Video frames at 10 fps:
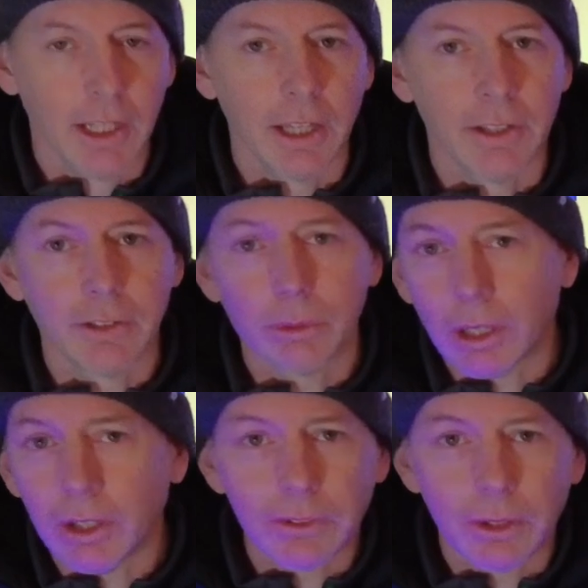And this
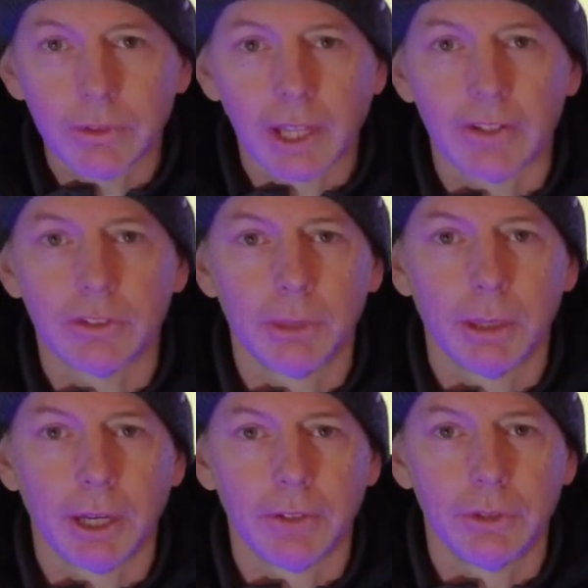one also has lasted me
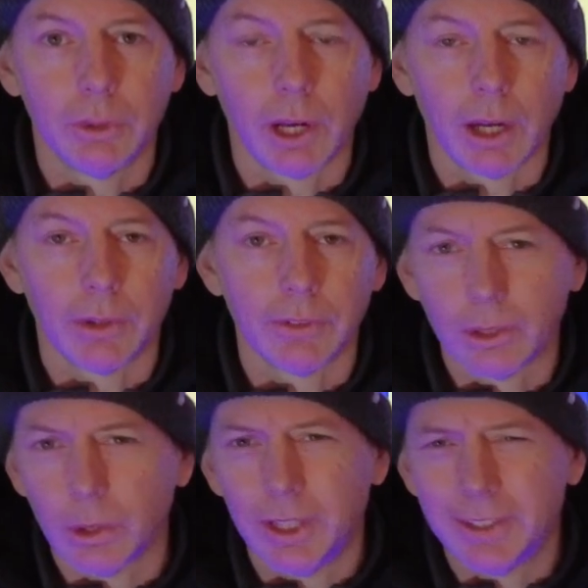about two hours.
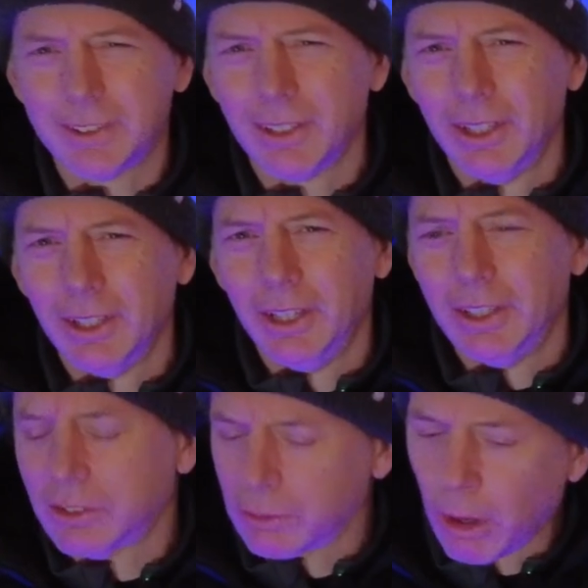So it's,
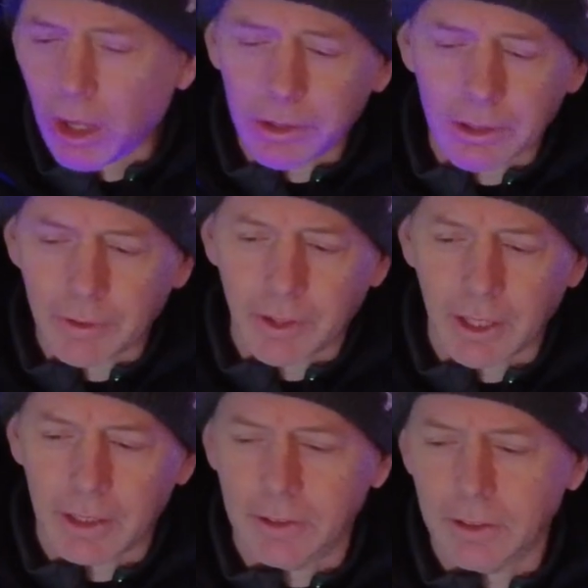it's smaller
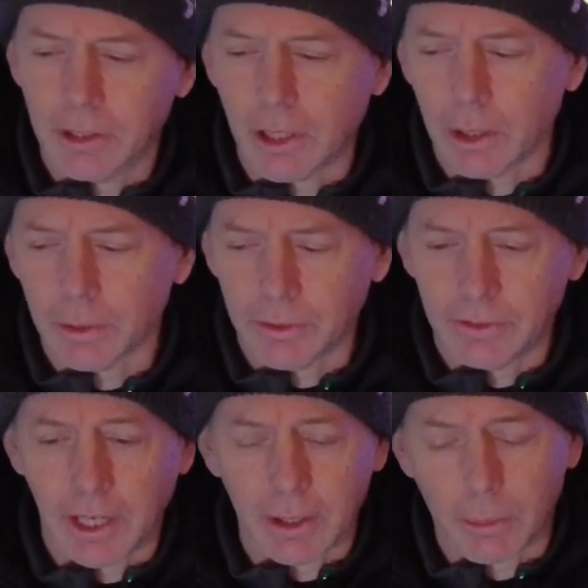than the goggles
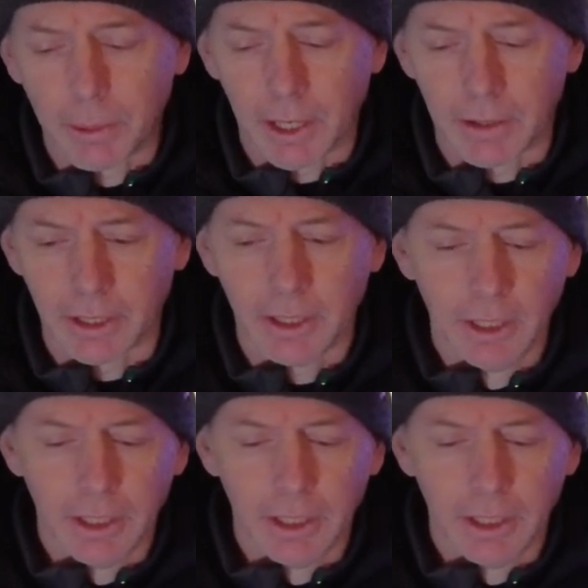Integra battery.